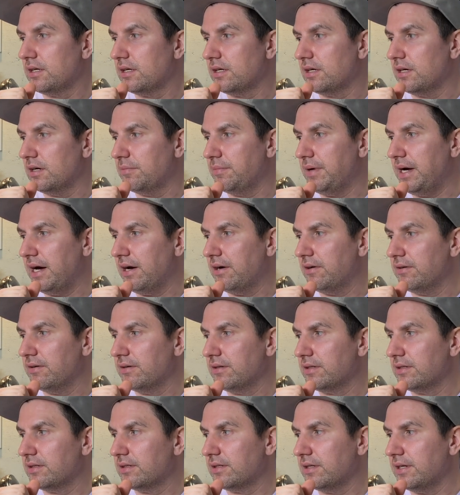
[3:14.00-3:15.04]
about
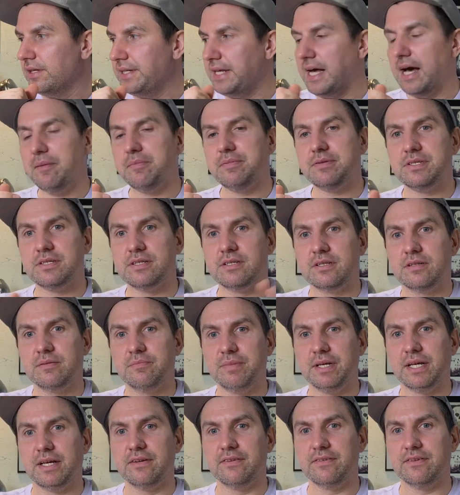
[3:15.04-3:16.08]
Adapts,
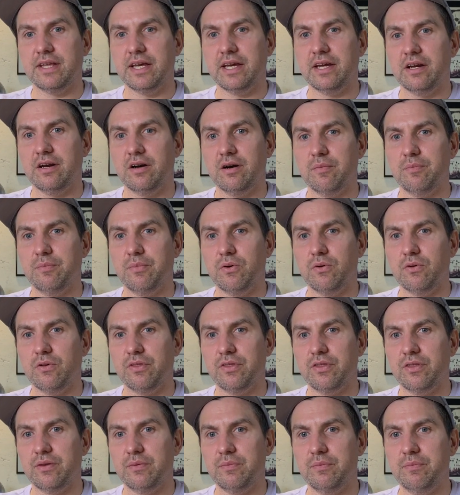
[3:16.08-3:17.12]
because they are
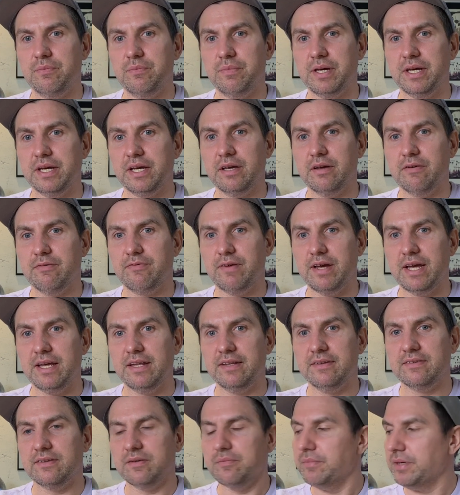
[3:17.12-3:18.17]
both big
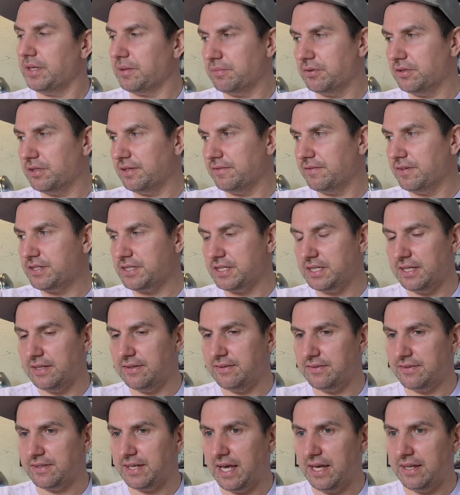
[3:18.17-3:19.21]
fans and big believers in
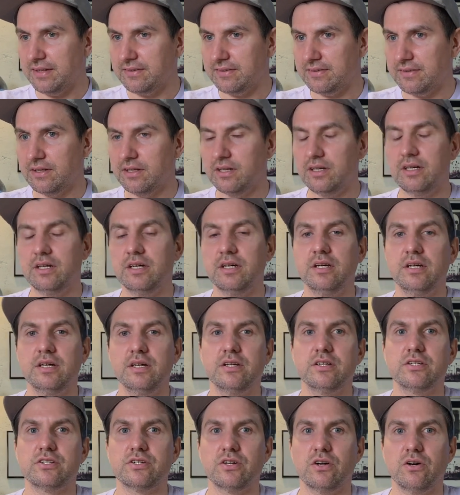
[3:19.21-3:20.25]
these skates.
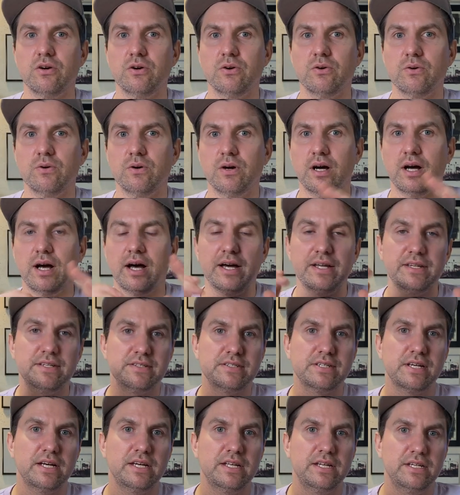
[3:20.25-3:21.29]
So I
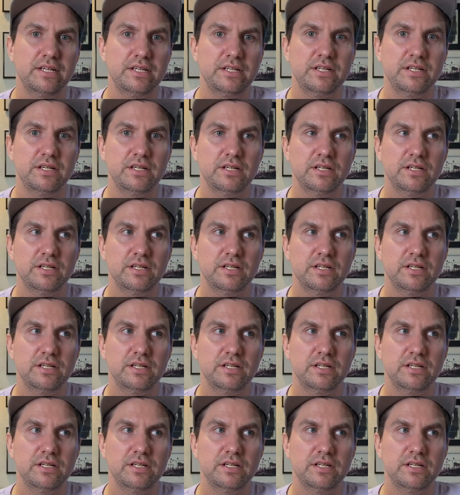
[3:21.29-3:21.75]
decided